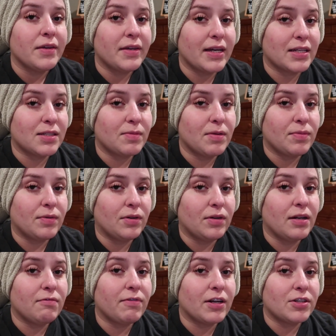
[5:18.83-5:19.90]
Yes, people,
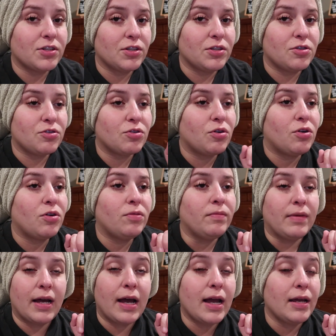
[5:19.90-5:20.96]
infection control,
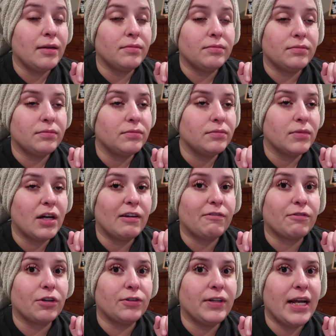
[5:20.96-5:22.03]
I am a
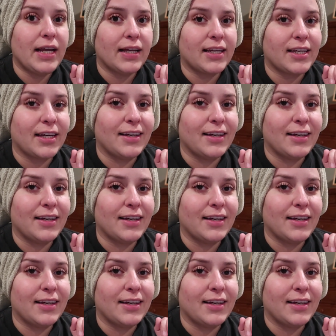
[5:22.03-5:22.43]
freak.